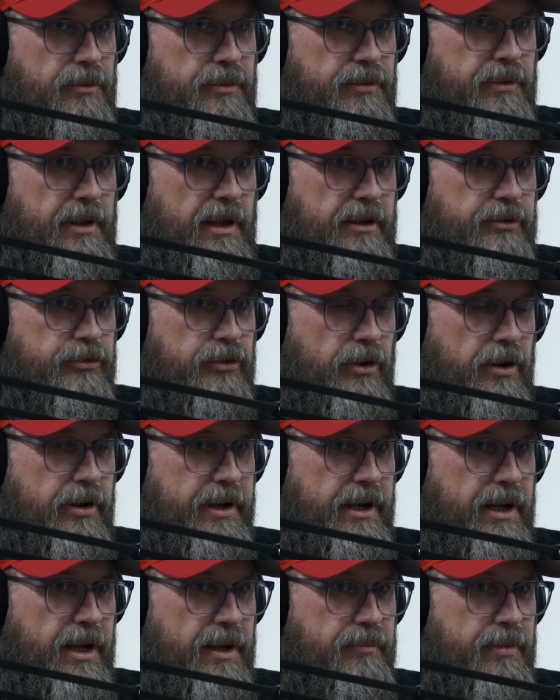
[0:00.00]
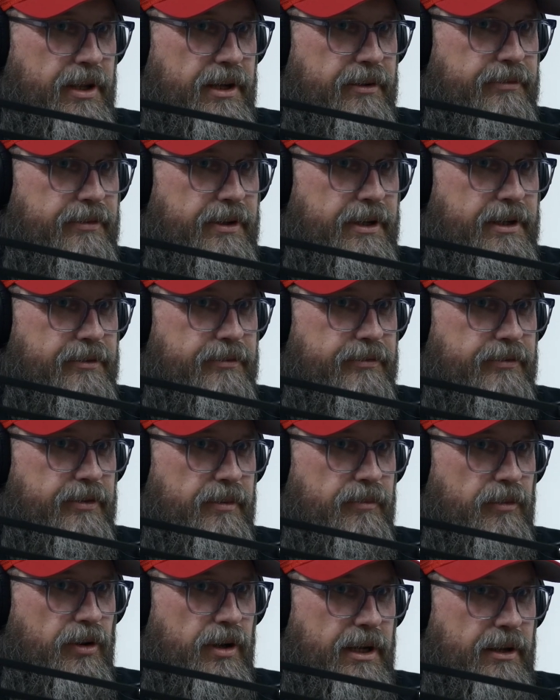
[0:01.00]
that John and I benefited
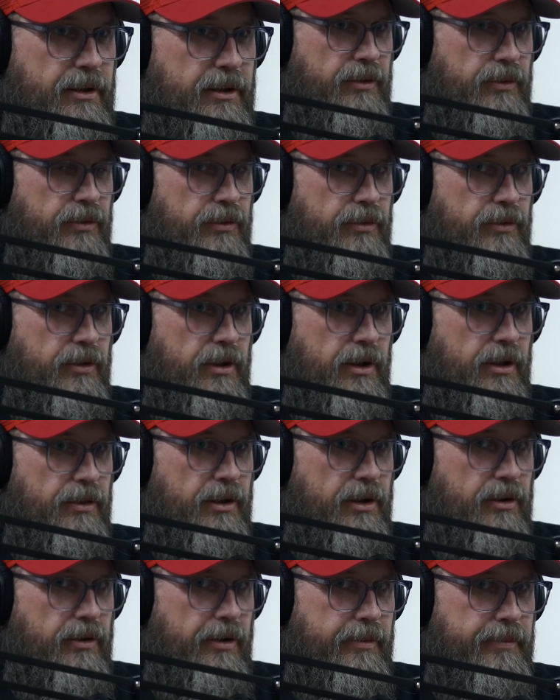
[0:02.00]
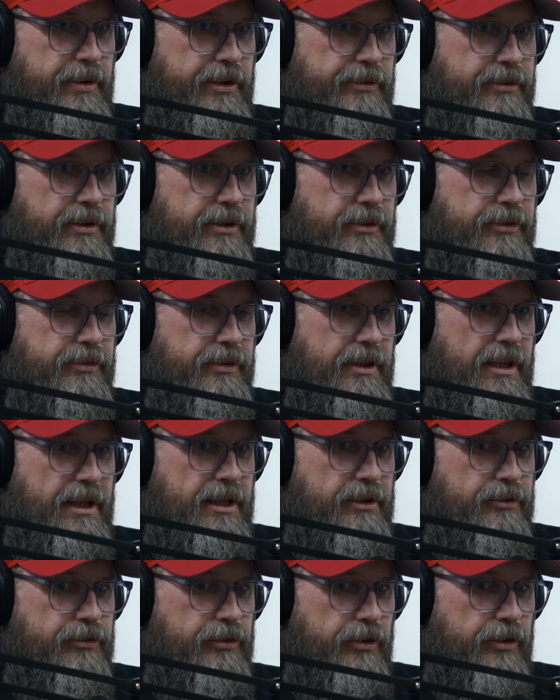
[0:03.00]
from, like, the car business
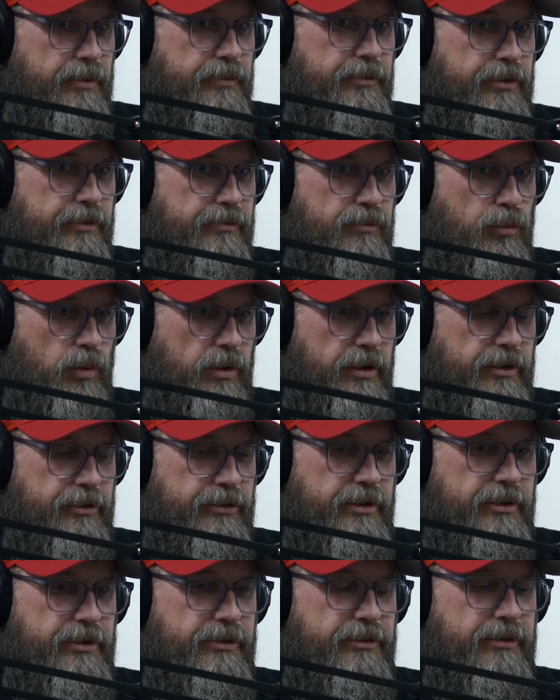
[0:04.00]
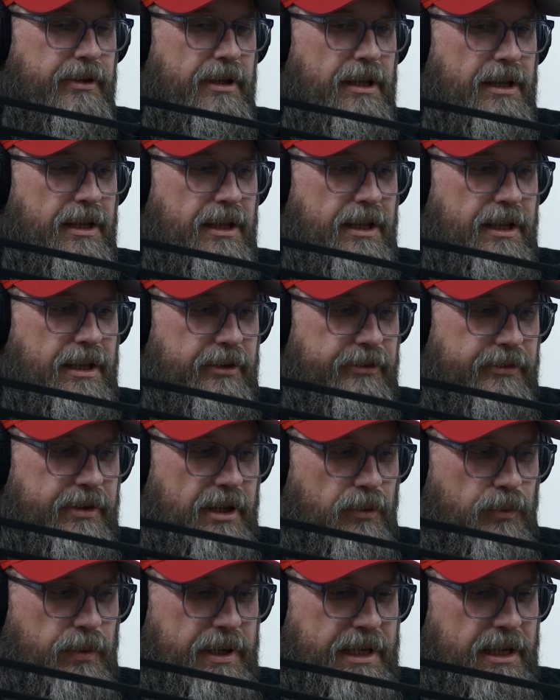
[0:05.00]
in terms of mortgages is
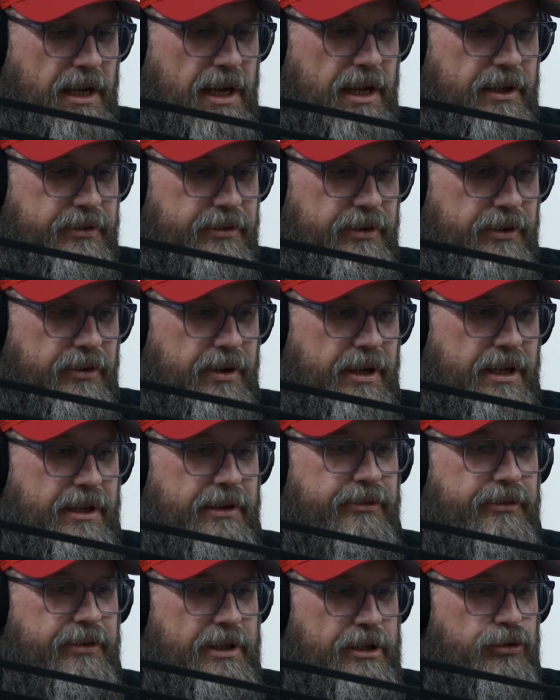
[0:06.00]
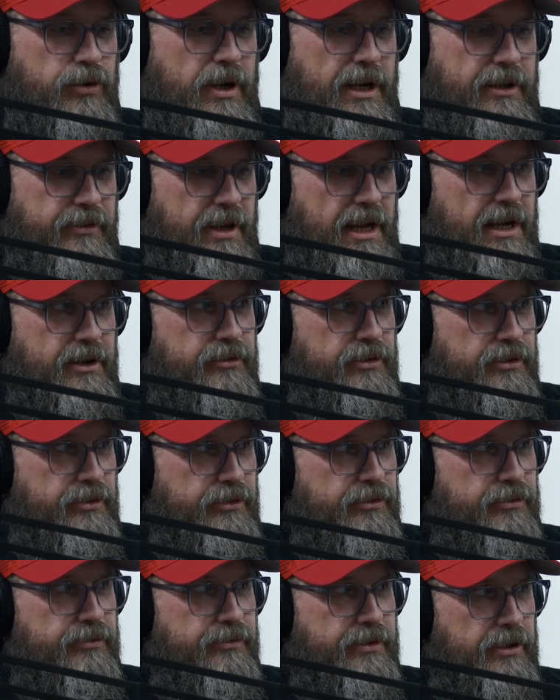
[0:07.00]
that we got to like see
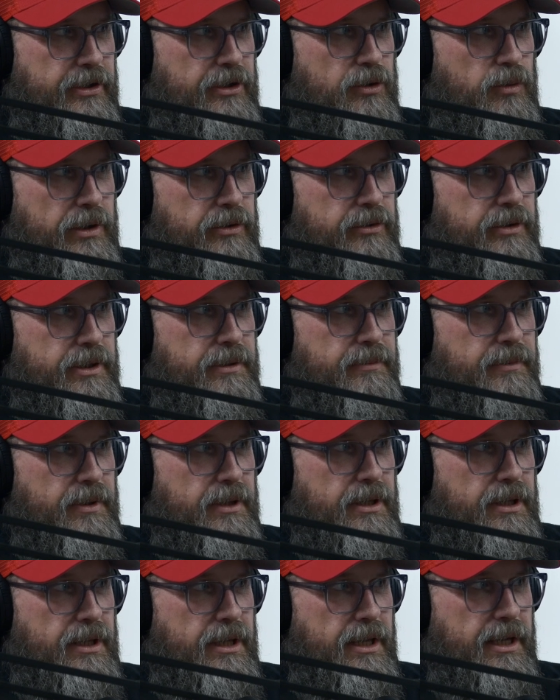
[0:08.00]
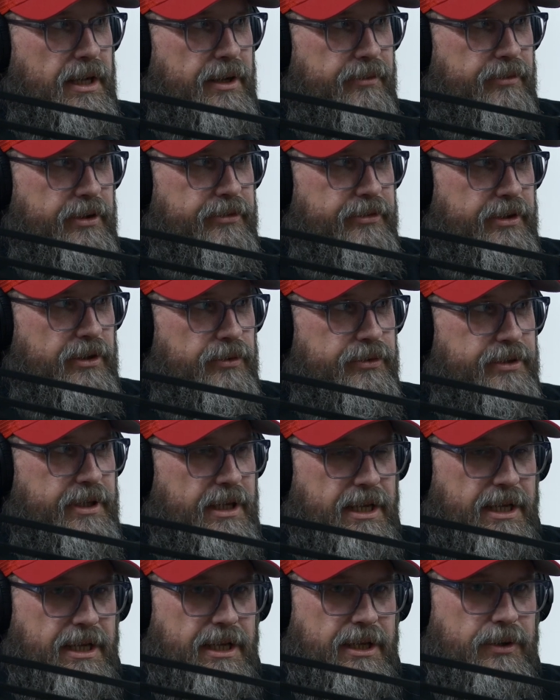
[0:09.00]
transactions very quickly. And every single
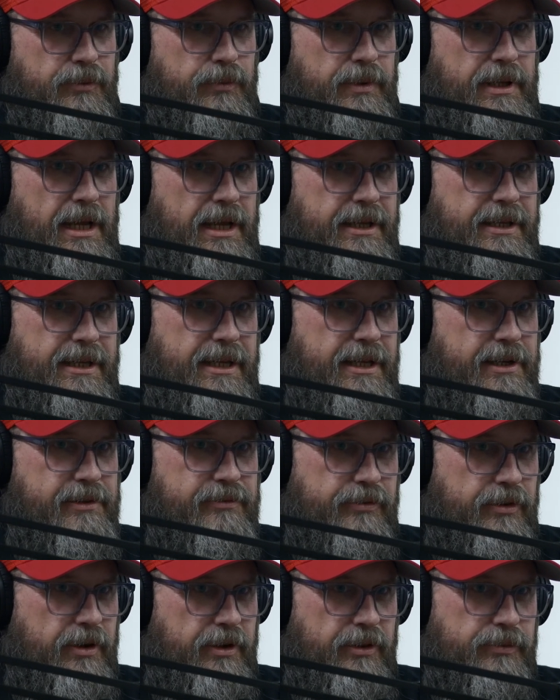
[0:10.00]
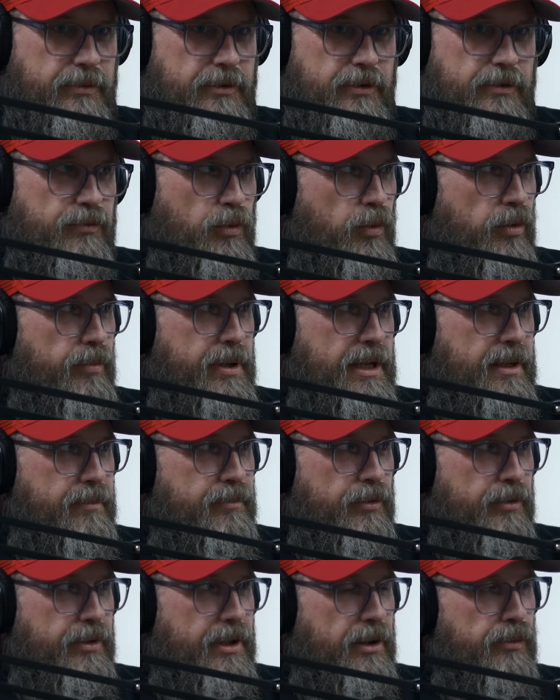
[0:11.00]
day we had to get in front of 3 or 4
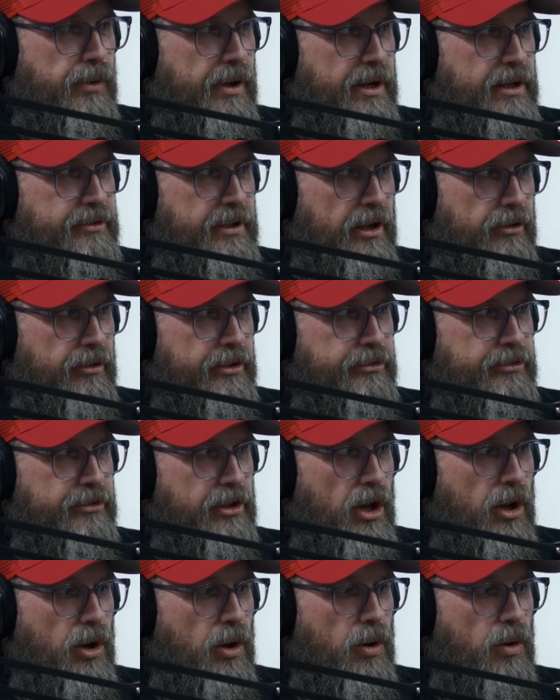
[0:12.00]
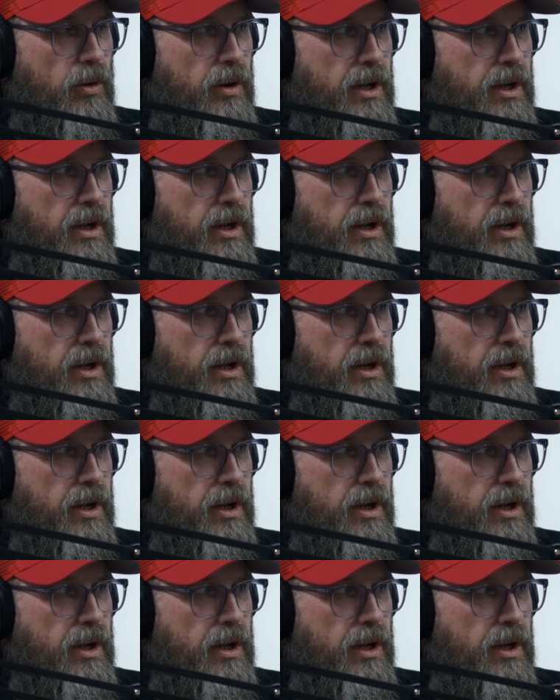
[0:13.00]
people that were going to tell us no.